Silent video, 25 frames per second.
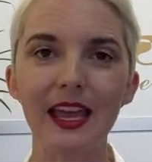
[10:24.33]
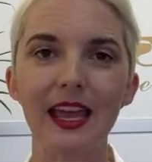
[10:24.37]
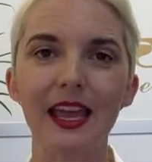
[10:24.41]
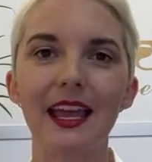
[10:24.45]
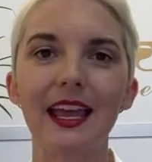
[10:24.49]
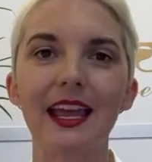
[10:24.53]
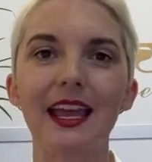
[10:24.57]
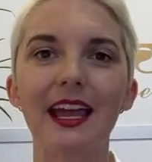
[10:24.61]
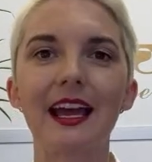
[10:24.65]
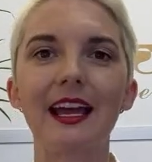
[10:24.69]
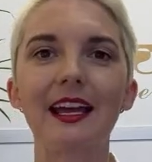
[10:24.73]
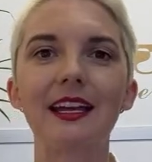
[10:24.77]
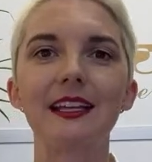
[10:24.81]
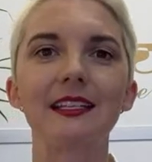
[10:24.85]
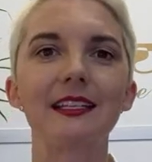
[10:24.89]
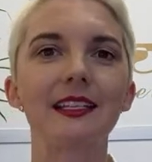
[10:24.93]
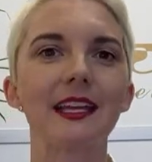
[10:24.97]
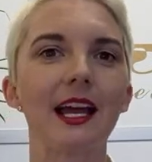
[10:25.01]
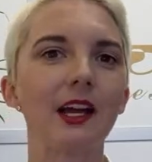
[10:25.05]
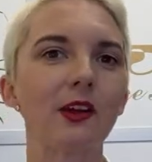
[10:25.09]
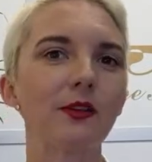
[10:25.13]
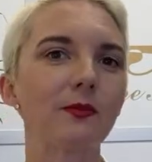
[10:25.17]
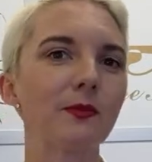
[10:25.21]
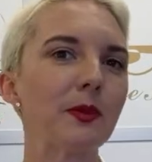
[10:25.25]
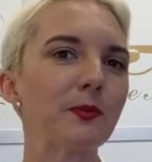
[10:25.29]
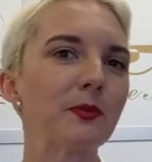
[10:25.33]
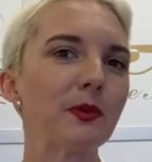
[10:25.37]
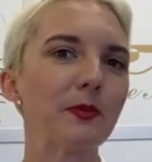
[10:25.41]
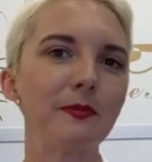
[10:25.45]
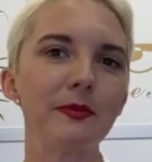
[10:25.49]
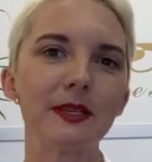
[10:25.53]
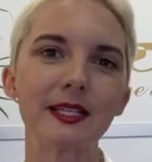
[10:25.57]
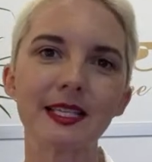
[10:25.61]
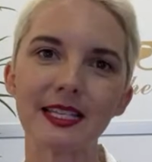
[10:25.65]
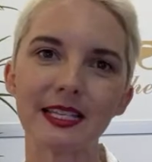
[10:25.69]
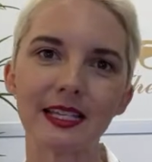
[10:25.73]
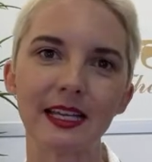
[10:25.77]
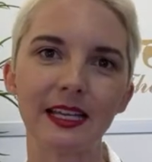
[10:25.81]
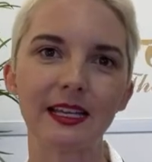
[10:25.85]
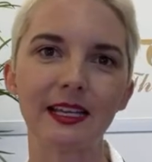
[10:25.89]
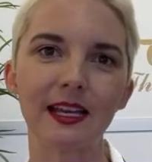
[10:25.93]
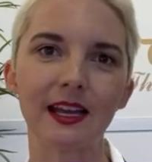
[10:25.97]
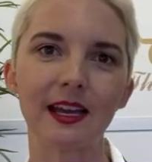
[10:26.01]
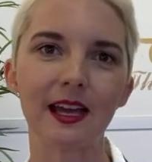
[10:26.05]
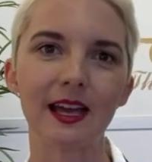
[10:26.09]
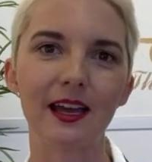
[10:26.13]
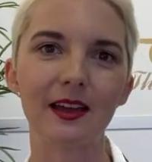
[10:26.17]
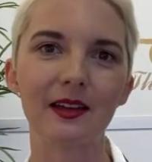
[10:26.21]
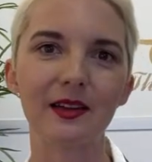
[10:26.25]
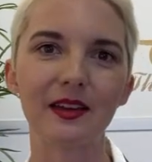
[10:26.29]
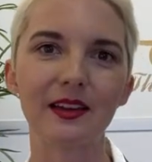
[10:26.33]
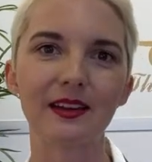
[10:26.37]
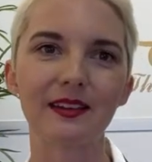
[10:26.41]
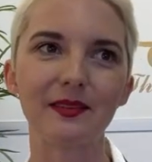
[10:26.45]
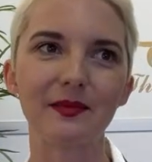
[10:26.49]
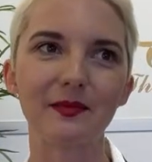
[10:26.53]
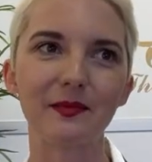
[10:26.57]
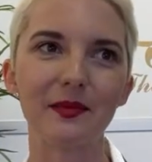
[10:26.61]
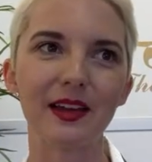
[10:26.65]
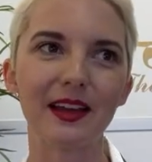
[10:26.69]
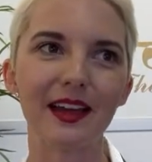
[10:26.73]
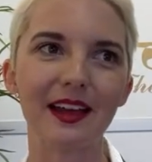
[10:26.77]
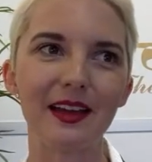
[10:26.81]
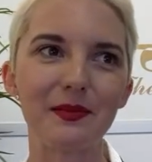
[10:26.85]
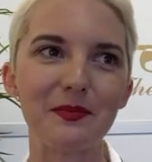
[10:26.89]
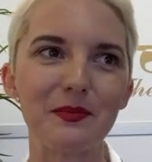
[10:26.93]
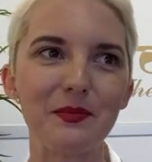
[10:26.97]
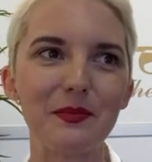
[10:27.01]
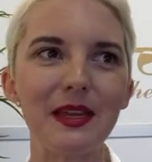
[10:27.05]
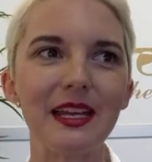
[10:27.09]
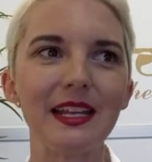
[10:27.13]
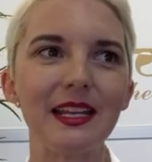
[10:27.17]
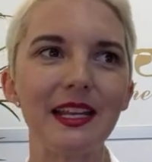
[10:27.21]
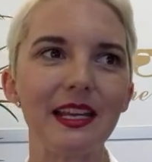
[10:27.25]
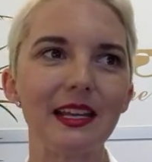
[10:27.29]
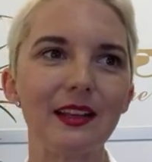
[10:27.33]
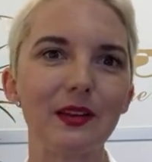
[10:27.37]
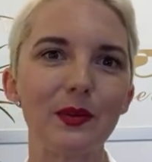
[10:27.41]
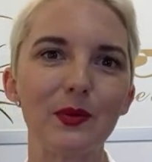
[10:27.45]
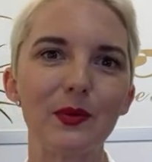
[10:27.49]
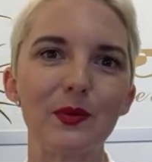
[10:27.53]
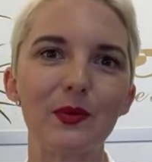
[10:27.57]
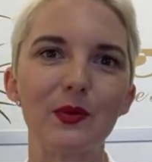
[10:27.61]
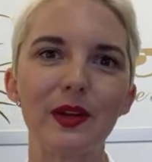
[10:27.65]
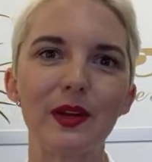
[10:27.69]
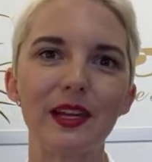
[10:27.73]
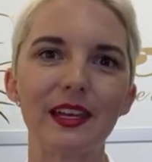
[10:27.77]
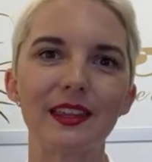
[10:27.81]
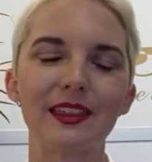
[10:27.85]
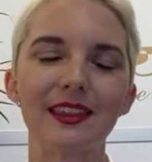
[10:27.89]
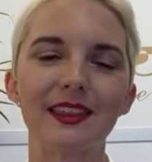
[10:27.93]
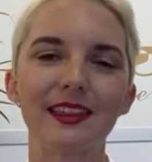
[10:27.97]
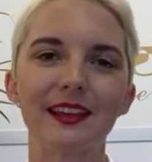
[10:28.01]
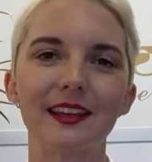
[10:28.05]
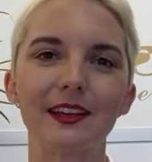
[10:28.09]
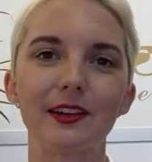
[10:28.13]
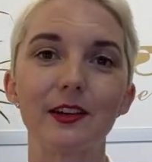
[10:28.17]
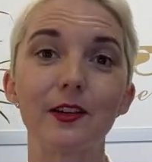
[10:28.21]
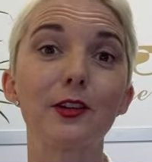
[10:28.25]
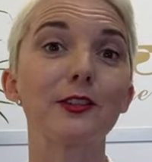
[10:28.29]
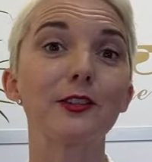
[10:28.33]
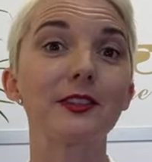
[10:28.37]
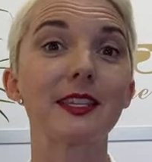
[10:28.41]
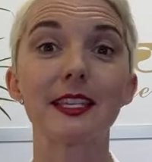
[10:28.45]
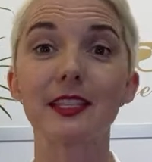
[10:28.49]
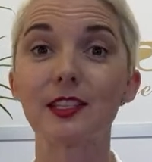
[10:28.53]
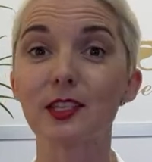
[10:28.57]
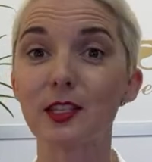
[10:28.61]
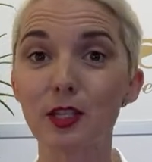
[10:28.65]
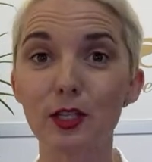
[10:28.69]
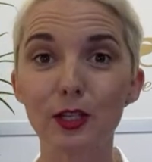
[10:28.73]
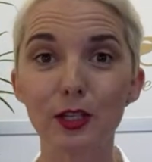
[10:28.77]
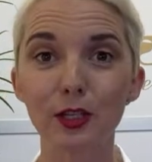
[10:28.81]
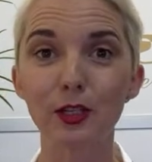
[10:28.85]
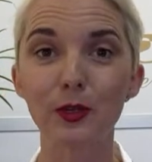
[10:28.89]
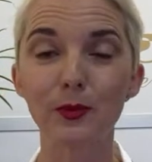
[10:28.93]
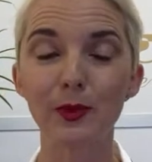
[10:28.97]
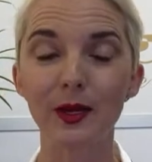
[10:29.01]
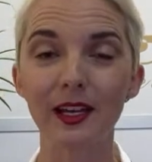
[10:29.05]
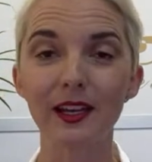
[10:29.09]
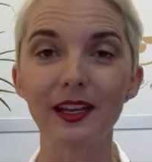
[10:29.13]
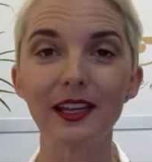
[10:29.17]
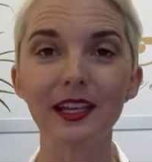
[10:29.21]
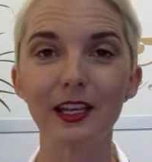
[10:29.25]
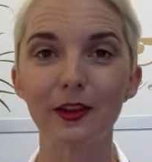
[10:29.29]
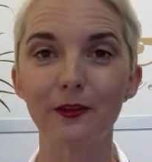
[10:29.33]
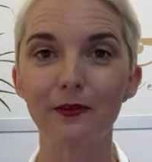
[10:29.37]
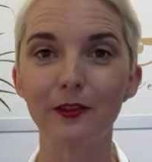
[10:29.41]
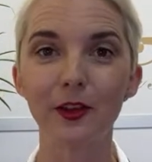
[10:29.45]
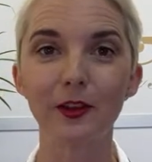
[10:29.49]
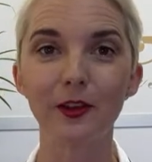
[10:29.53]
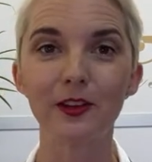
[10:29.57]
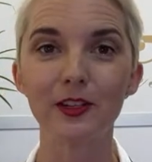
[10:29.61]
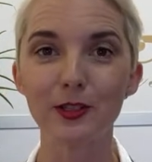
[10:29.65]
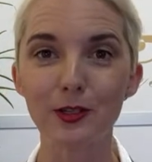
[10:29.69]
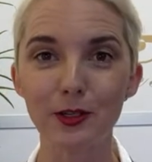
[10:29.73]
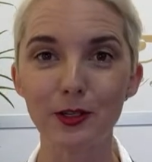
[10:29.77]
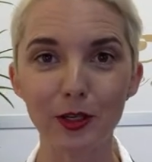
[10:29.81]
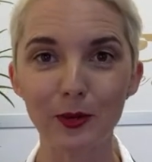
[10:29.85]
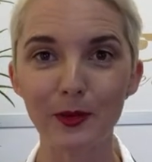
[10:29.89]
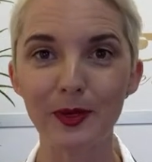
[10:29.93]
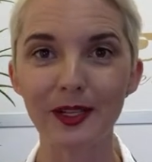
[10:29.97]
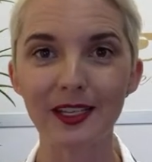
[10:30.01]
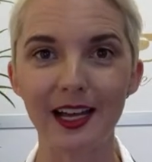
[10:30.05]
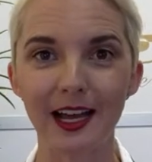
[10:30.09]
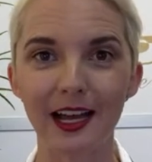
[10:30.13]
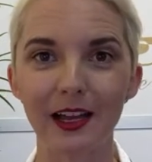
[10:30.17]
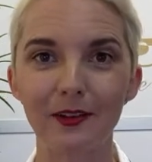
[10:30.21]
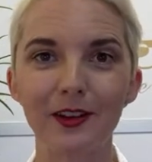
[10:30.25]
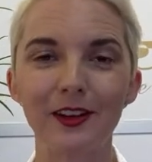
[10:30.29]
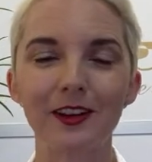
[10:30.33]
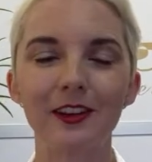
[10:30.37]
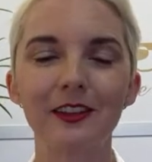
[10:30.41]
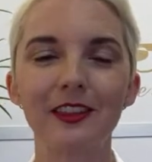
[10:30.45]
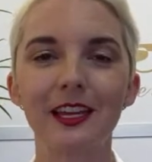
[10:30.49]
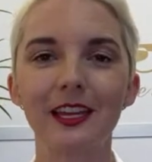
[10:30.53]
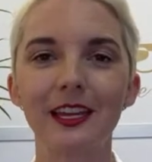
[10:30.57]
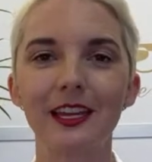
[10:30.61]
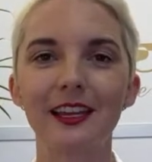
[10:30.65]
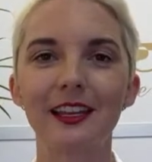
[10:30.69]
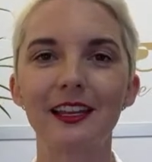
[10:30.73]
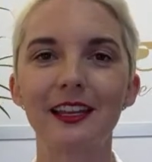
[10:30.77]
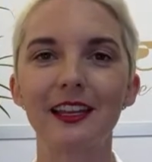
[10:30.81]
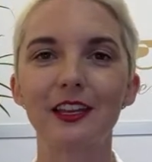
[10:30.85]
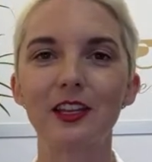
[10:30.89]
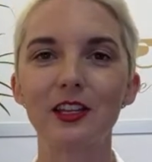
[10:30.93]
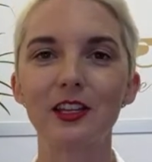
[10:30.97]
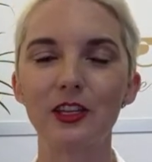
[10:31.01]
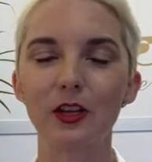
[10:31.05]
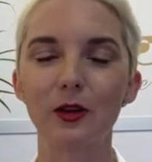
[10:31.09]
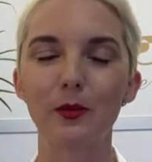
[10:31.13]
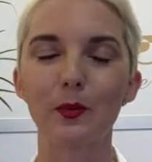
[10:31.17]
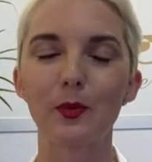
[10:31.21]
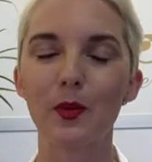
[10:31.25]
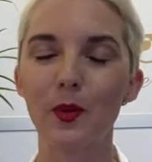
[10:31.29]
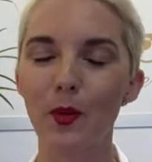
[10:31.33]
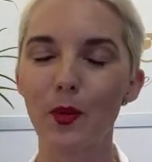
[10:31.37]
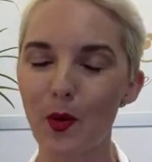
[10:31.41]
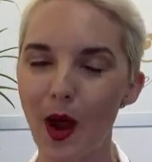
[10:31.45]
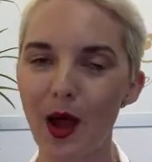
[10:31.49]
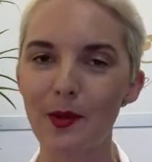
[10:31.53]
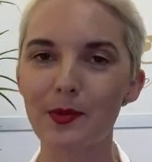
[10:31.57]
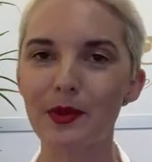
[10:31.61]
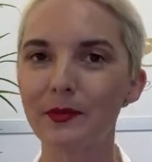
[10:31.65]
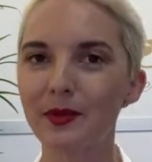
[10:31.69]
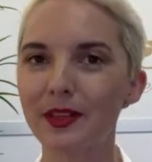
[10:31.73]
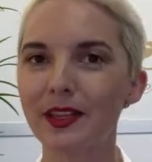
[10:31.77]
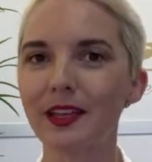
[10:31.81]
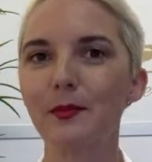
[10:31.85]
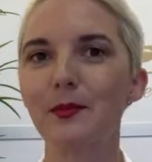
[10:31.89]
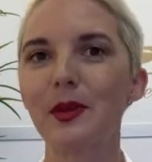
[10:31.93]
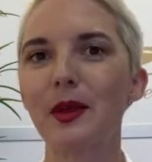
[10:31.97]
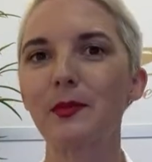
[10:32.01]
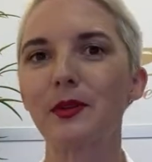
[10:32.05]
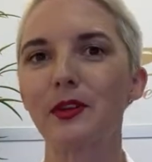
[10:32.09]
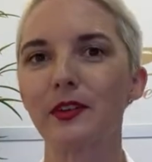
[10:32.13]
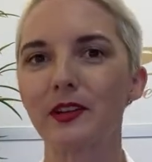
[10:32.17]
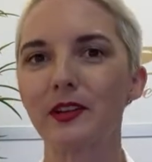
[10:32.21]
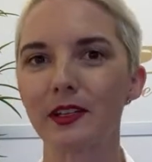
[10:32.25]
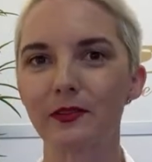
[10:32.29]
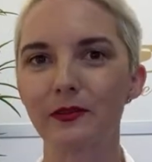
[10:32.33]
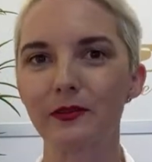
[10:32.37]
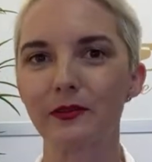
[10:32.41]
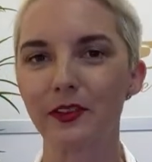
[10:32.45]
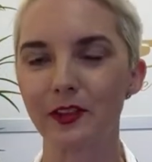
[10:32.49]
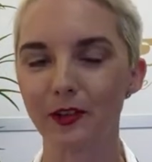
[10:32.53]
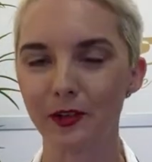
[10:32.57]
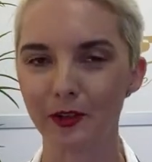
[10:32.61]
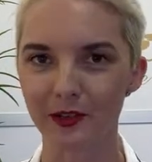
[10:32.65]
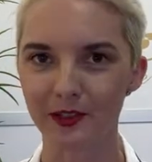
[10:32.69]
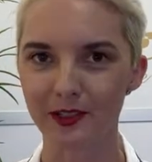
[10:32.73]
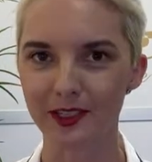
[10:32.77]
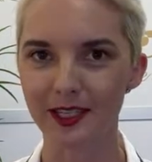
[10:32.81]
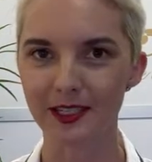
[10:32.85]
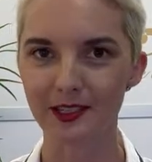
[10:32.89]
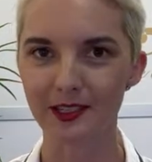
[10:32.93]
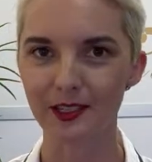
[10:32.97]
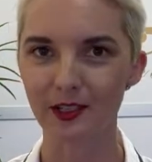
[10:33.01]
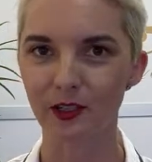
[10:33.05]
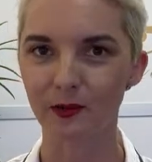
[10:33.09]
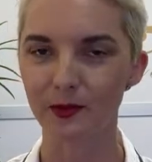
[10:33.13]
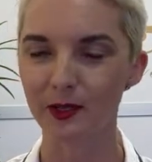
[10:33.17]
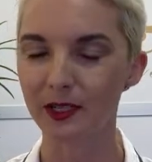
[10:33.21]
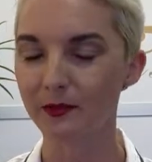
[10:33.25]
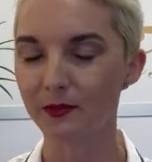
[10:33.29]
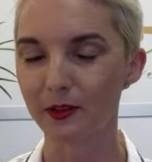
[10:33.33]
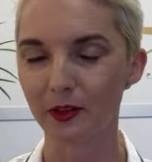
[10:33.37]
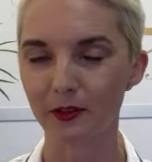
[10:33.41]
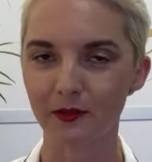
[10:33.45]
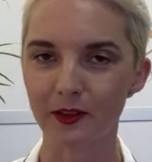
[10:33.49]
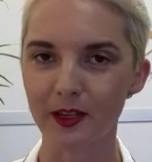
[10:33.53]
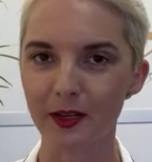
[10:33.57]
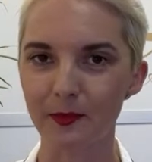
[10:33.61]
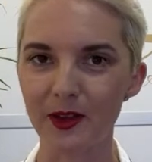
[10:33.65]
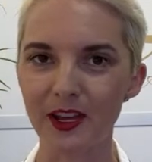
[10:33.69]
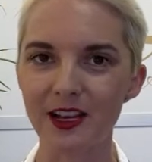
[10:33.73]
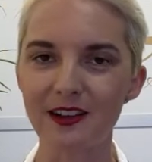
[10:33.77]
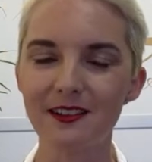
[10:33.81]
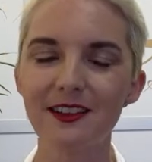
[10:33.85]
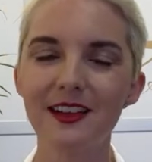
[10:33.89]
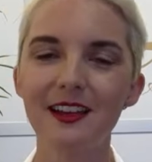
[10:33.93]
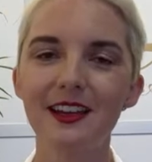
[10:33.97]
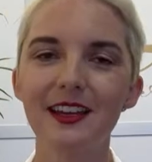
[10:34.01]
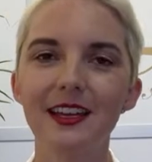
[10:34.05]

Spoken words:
And I remember missing a meeting with Girls at Scuba. If you're a scuba diver, then you're probably a member of Girls at Scuba if you're female.